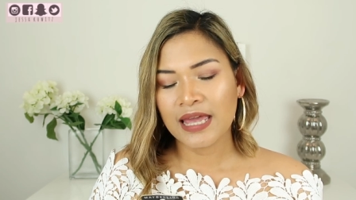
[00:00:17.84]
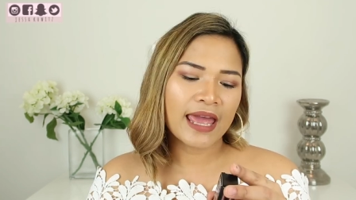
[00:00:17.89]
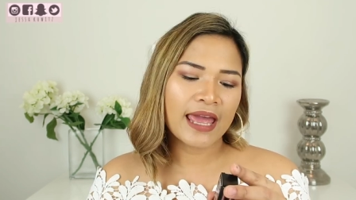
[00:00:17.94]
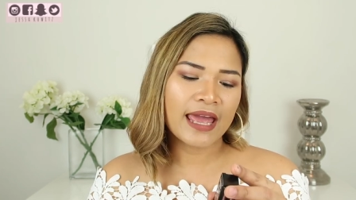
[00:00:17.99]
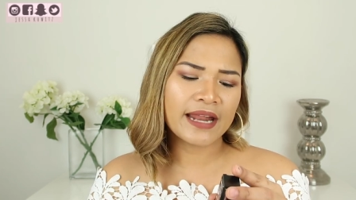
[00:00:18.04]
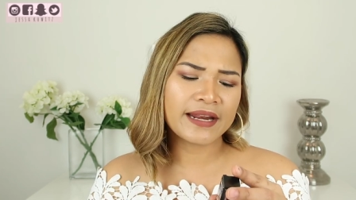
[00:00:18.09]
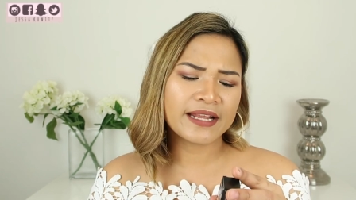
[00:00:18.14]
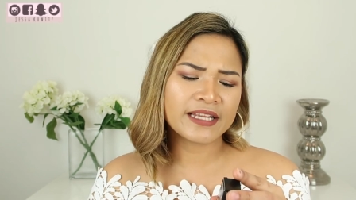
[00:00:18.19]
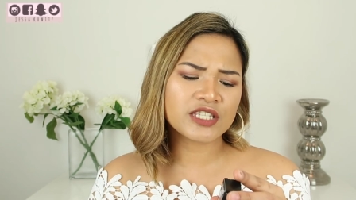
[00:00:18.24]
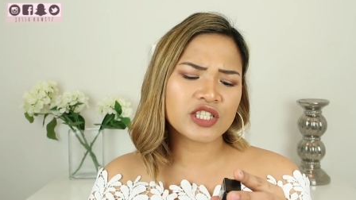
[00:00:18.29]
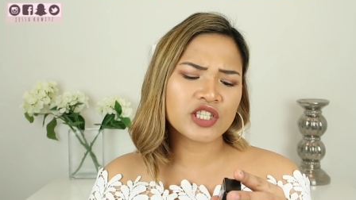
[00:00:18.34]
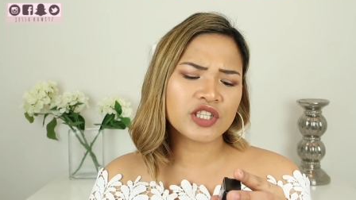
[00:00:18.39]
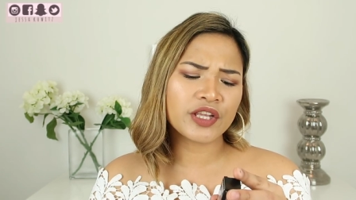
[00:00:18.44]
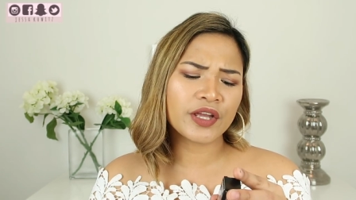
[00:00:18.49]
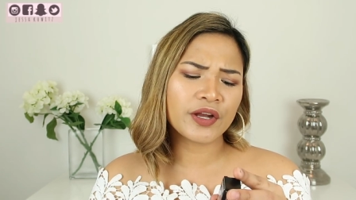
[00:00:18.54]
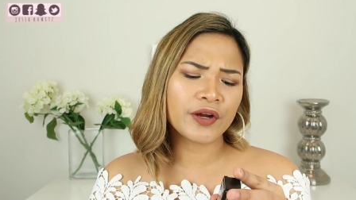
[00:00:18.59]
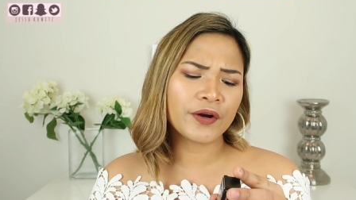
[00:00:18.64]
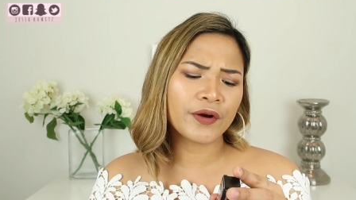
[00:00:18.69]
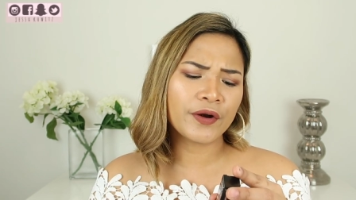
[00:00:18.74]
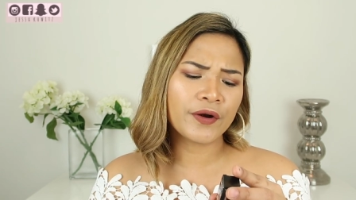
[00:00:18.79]
And it's
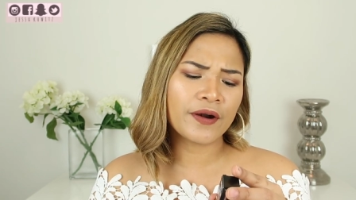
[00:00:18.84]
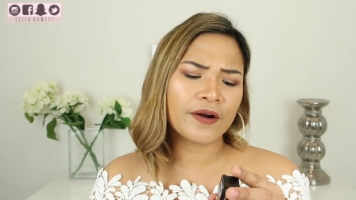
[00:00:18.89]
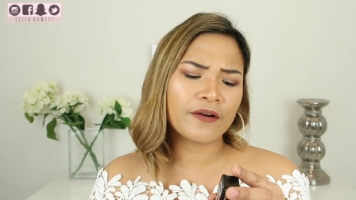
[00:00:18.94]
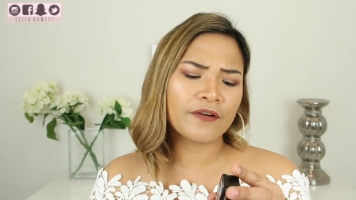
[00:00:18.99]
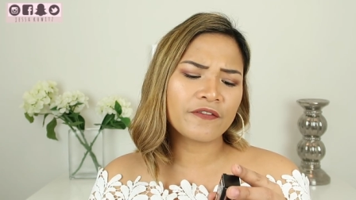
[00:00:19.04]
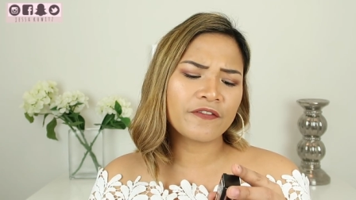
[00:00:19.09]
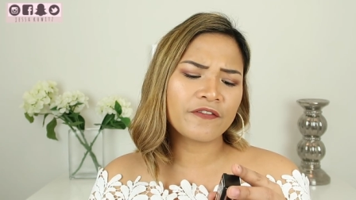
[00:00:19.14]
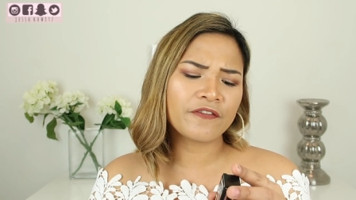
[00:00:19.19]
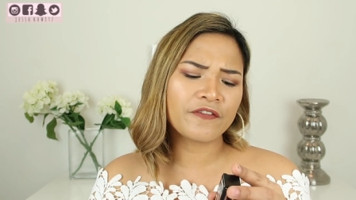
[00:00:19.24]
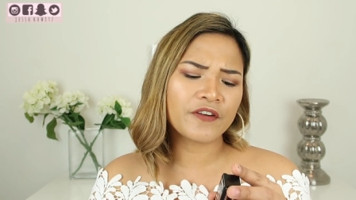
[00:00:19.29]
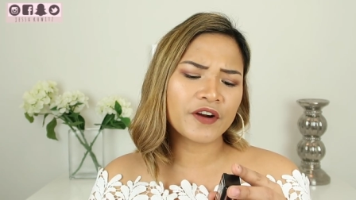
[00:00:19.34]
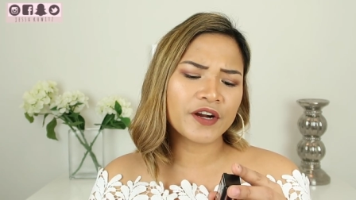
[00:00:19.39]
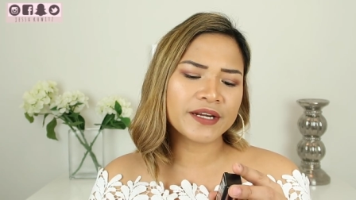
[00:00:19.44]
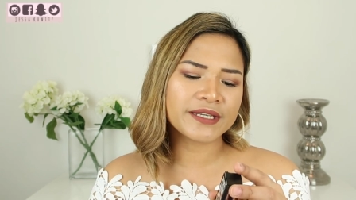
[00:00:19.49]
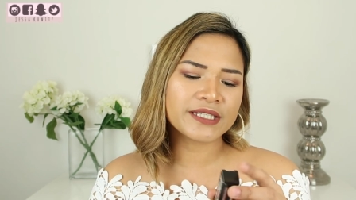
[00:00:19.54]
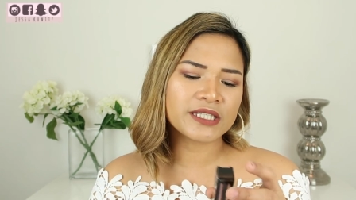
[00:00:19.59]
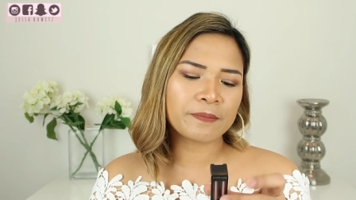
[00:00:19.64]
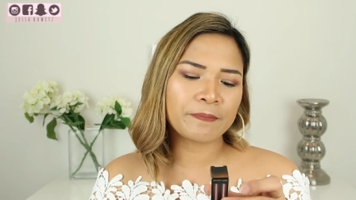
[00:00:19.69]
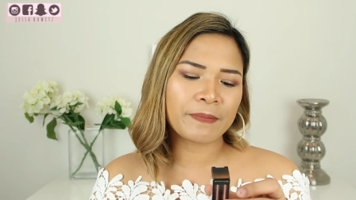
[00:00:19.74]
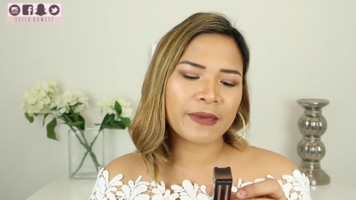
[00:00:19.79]
their
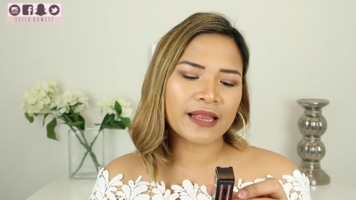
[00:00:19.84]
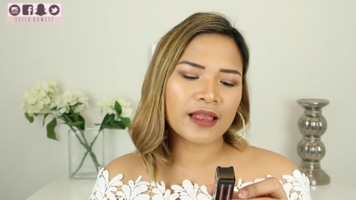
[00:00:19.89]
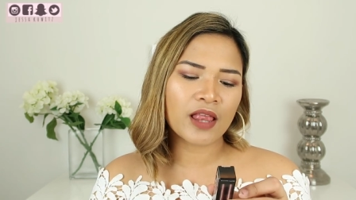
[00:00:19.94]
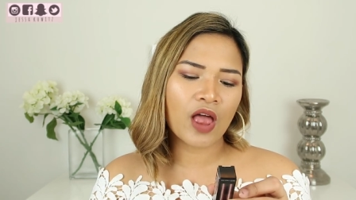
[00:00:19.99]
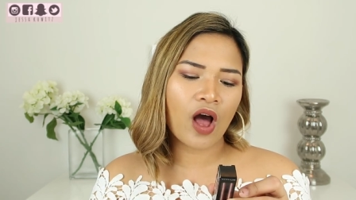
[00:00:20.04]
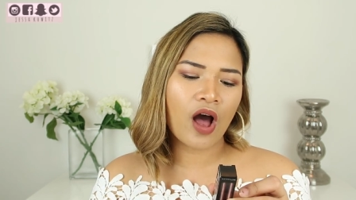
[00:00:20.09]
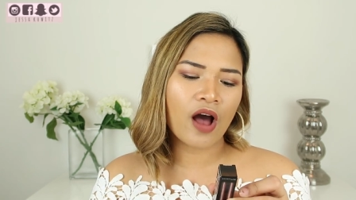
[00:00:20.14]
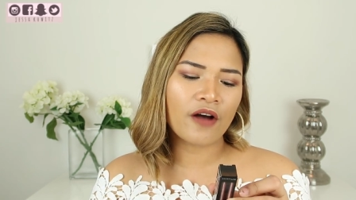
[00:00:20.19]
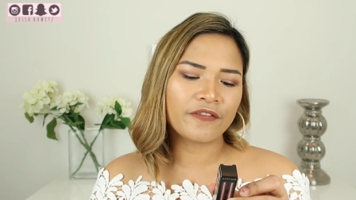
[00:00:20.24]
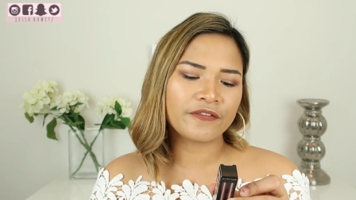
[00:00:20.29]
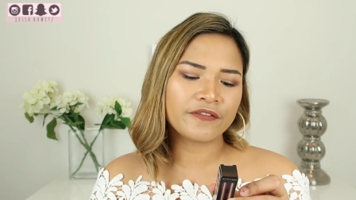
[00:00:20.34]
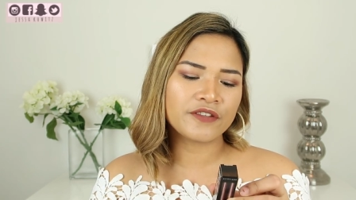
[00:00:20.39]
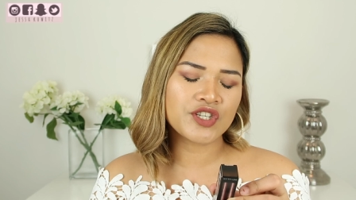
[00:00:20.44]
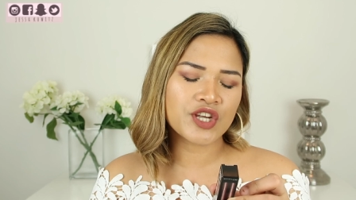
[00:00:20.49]
first peel-off